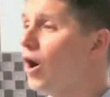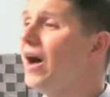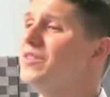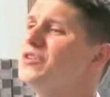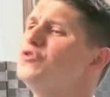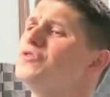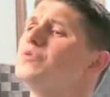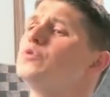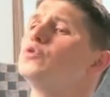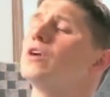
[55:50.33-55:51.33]
All I had to do
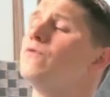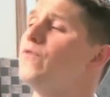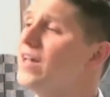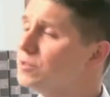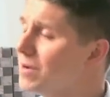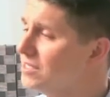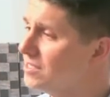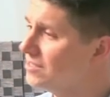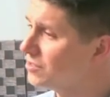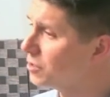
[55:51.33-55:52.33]
is confess my sins